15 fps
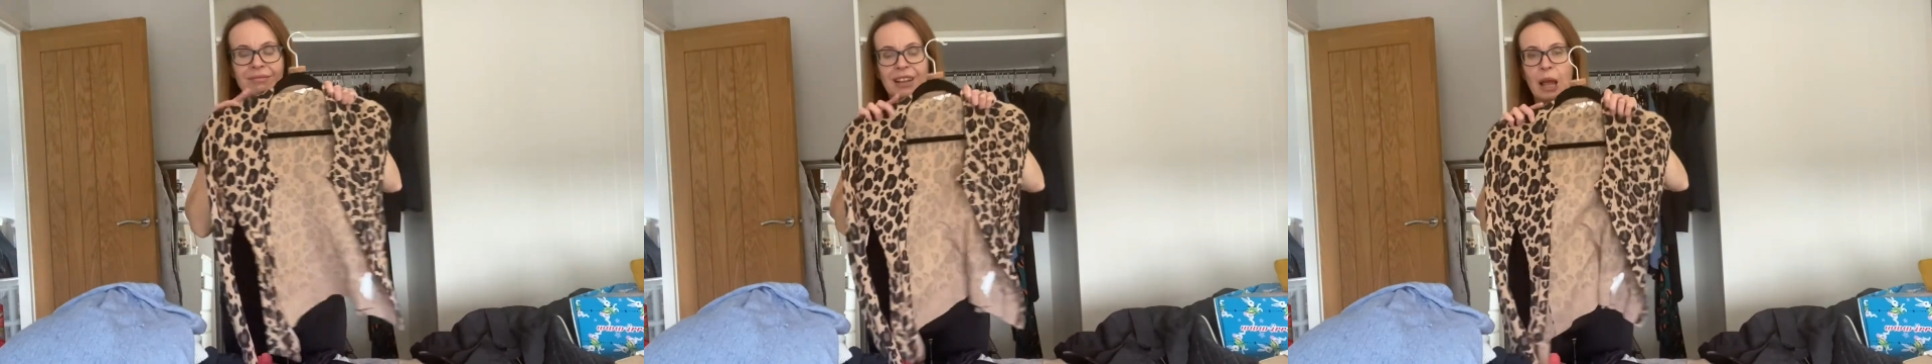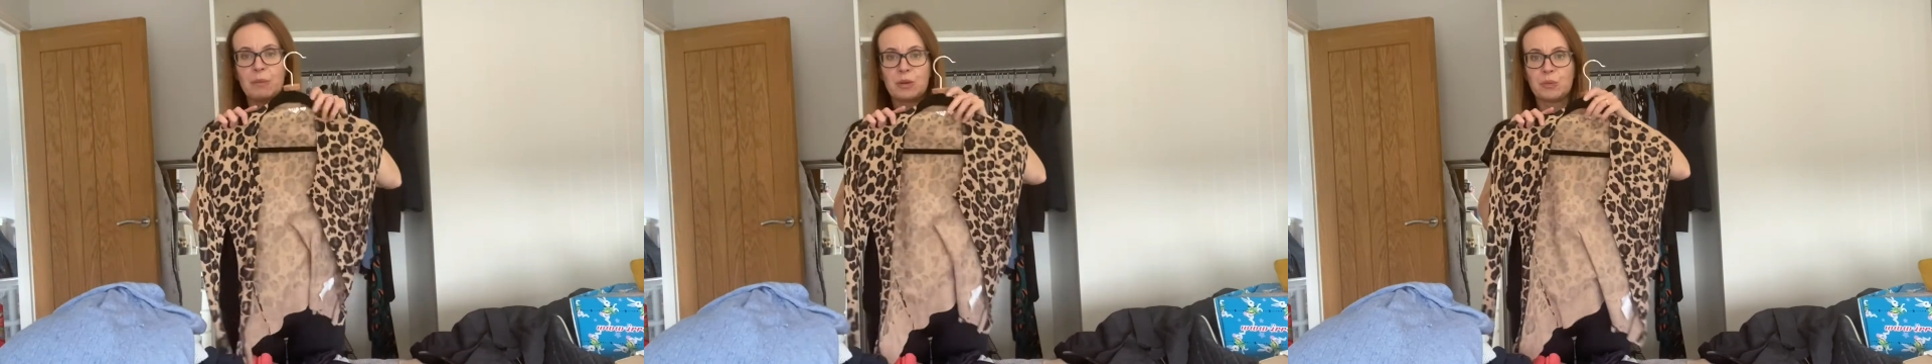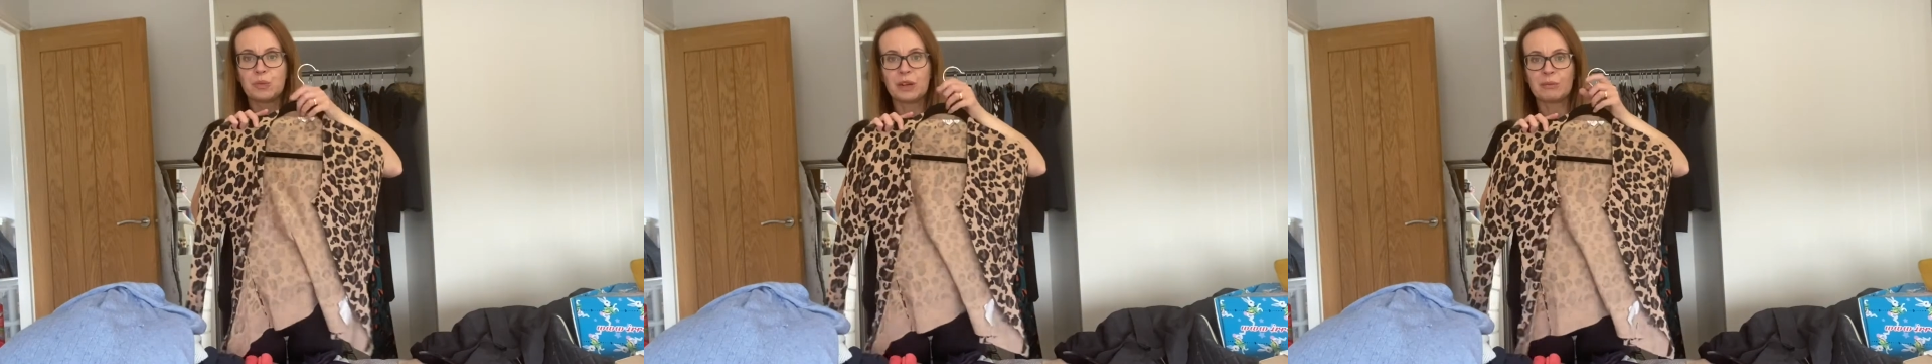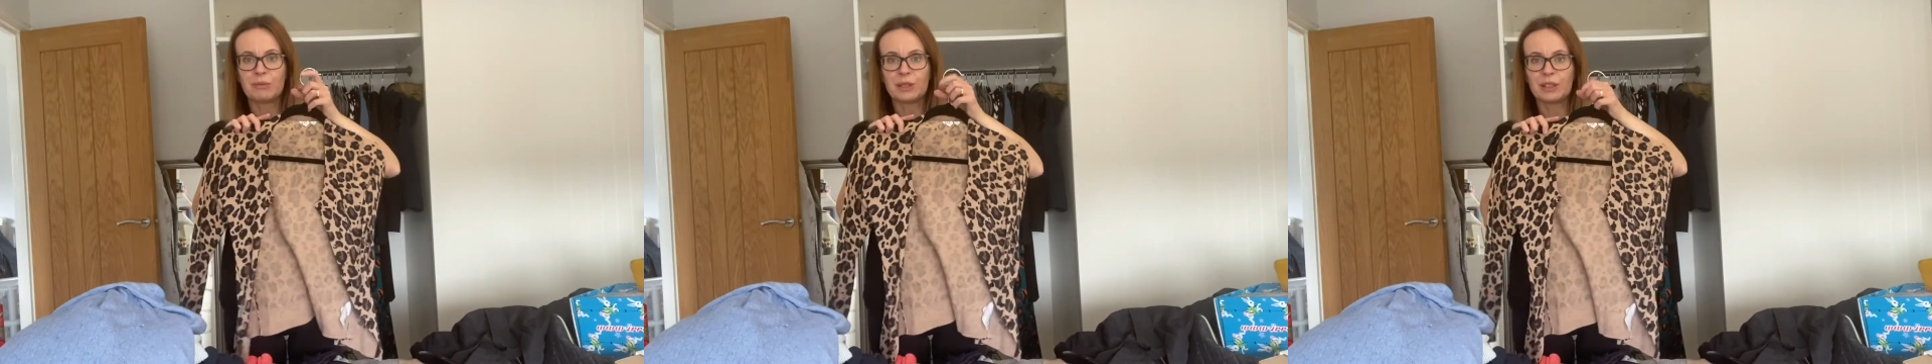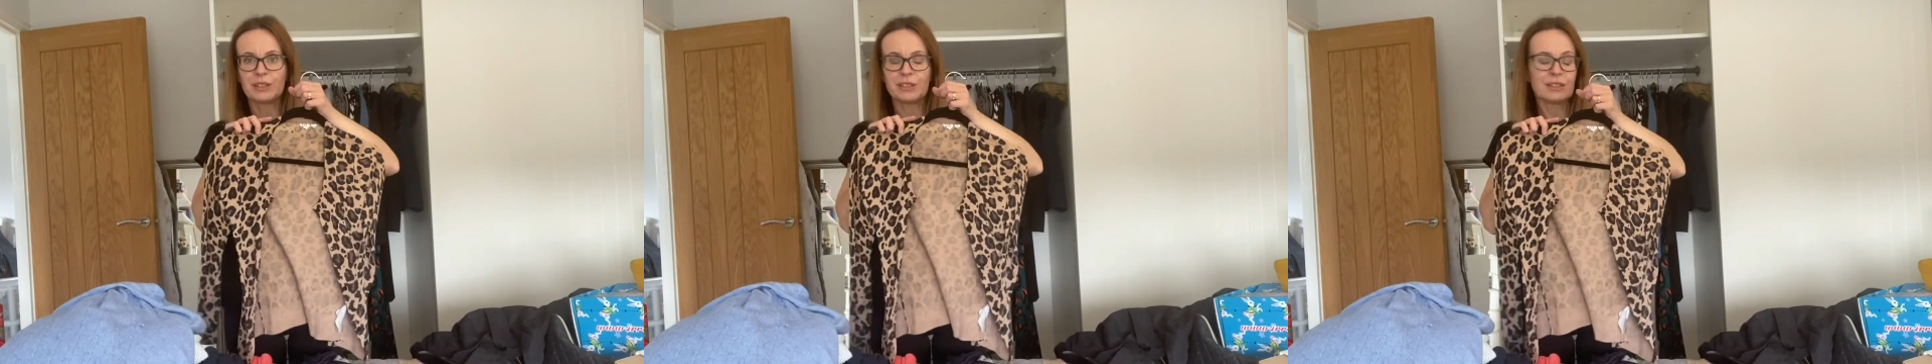Leopard print,
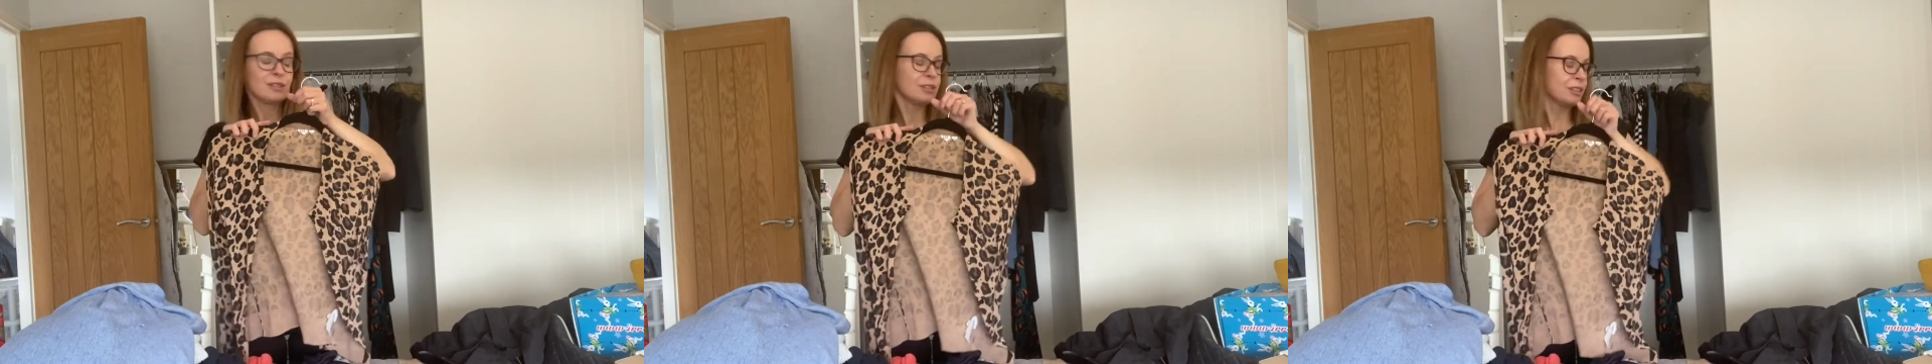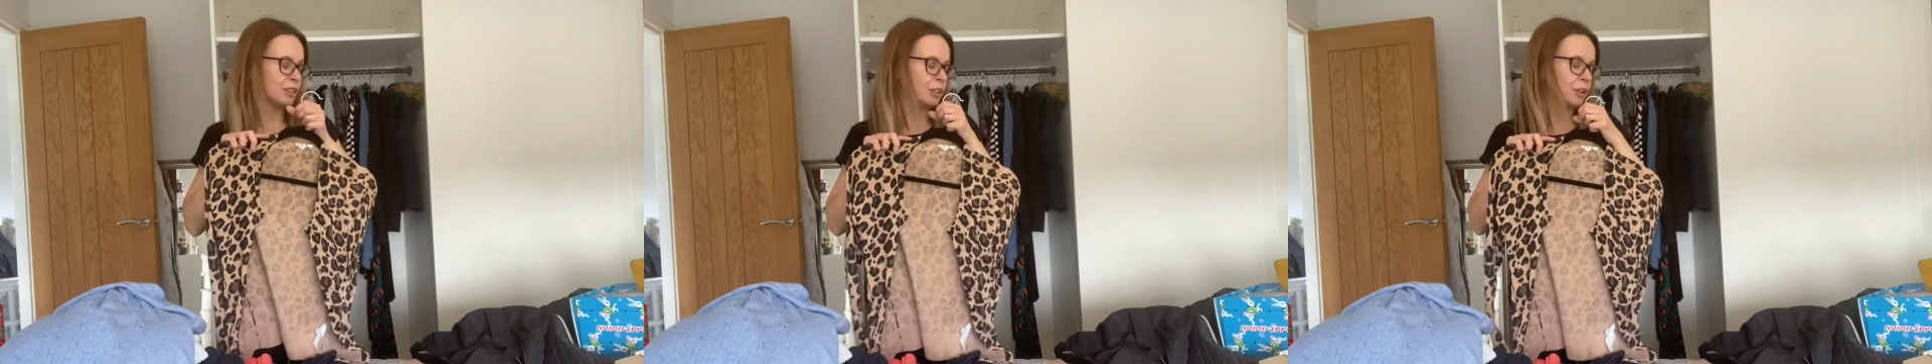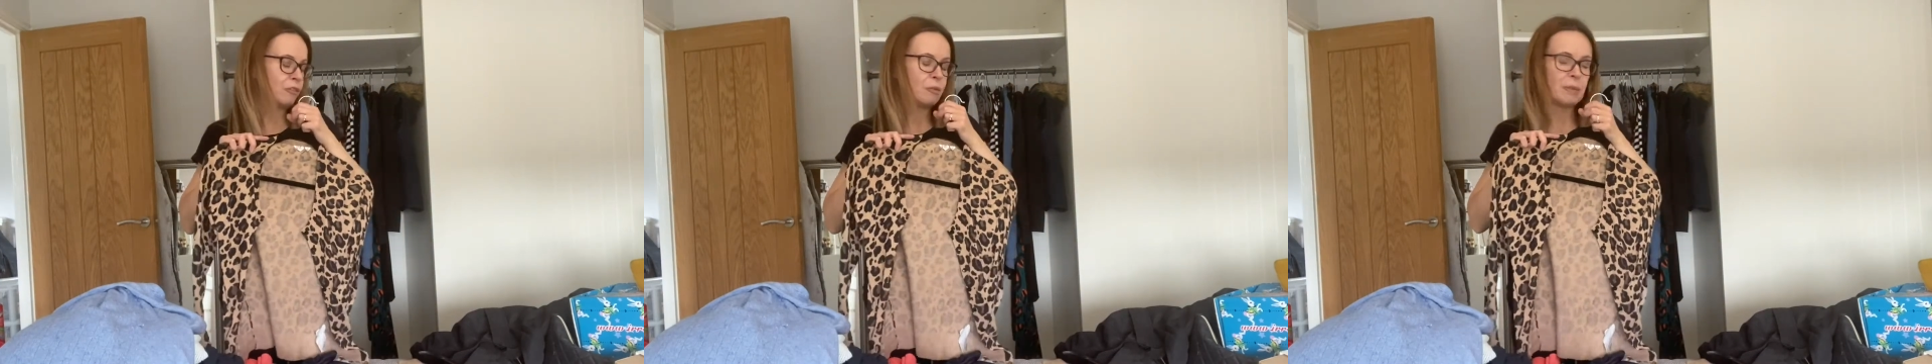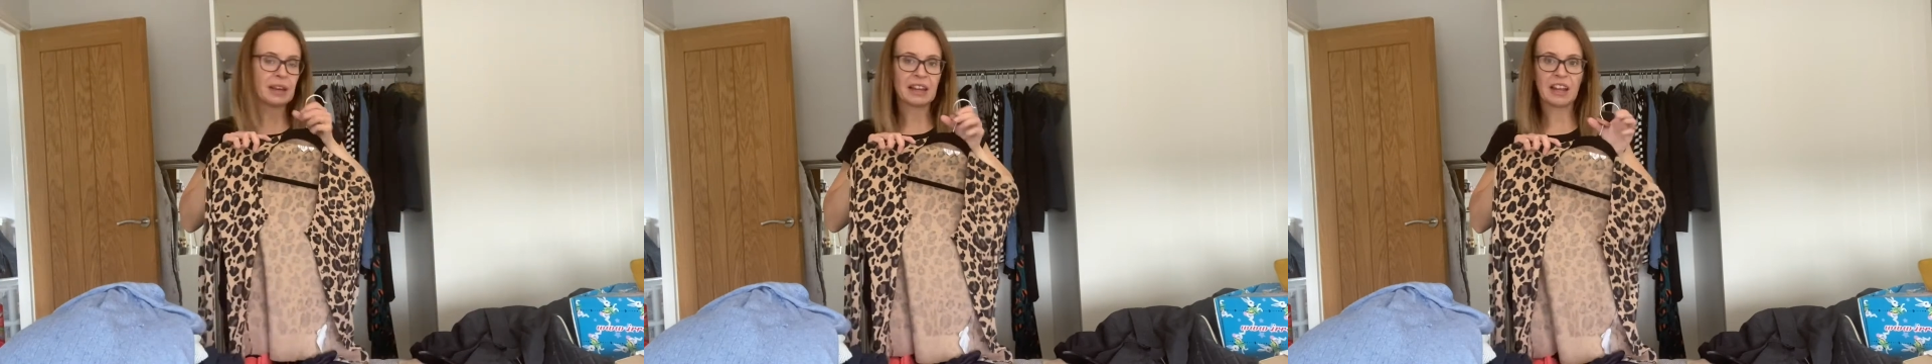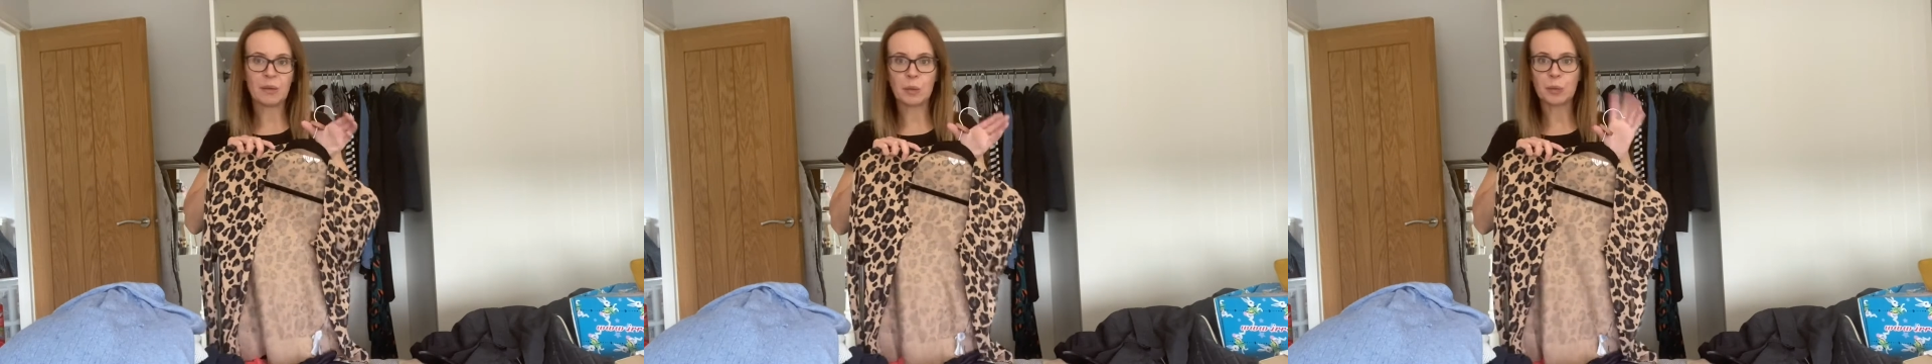because who doesn't love a bit of
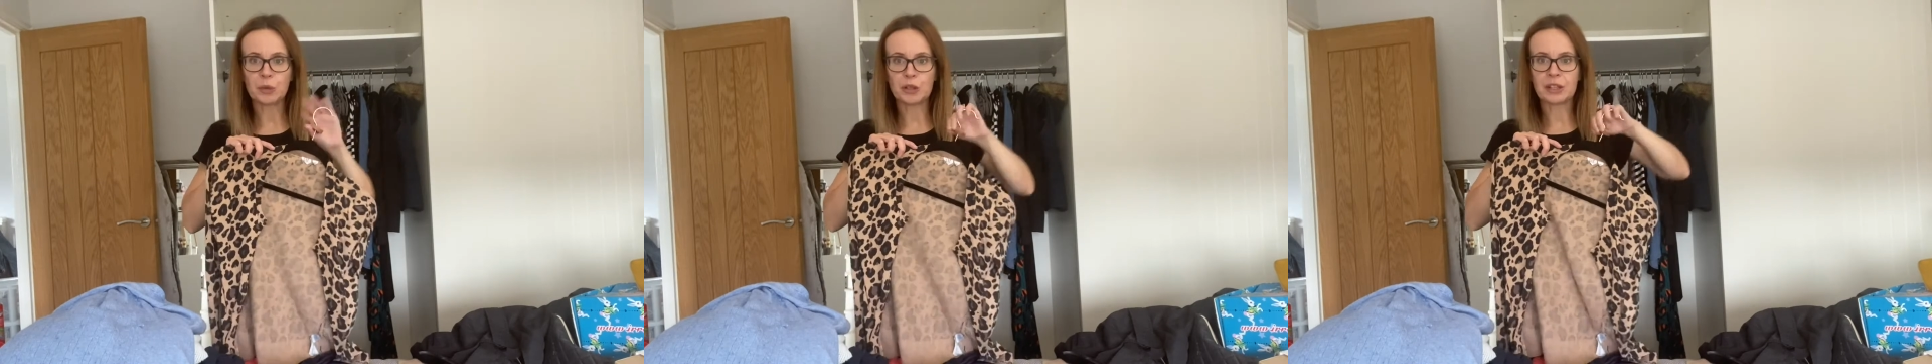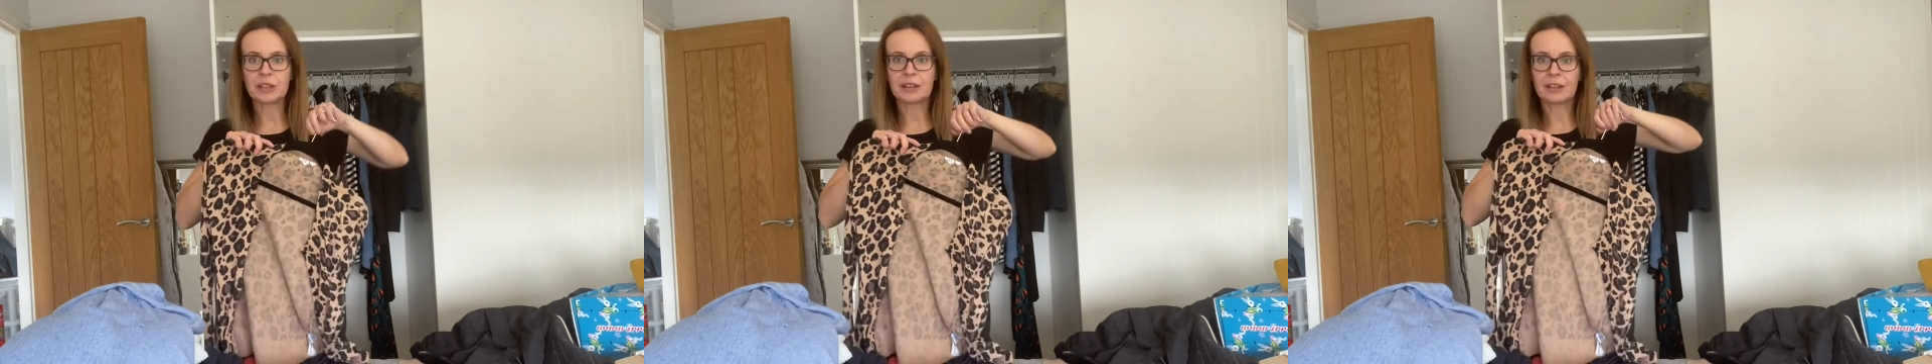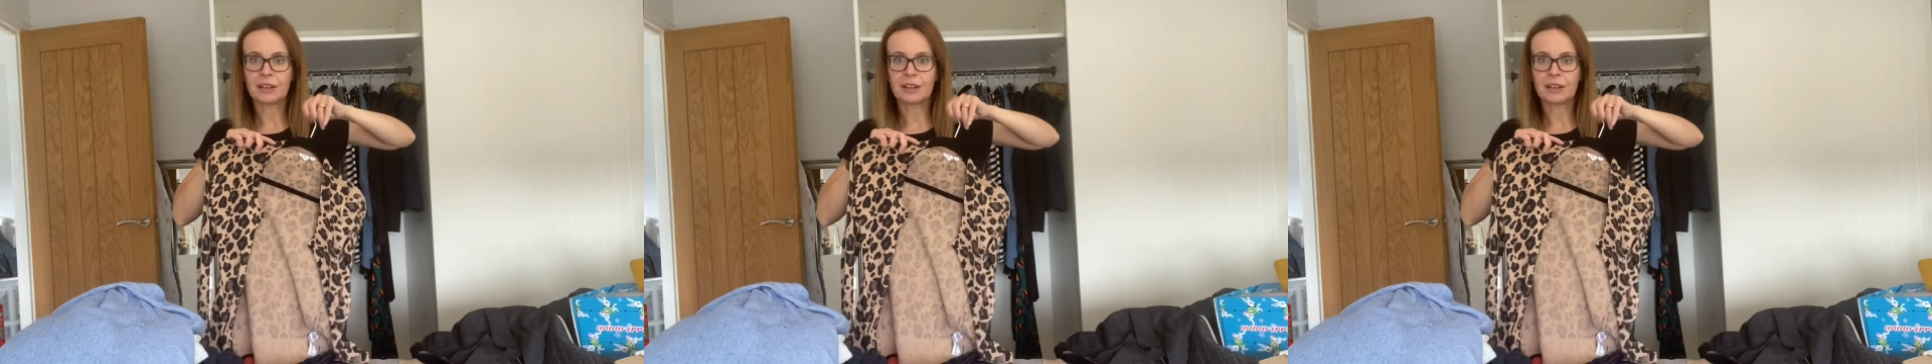leopard print?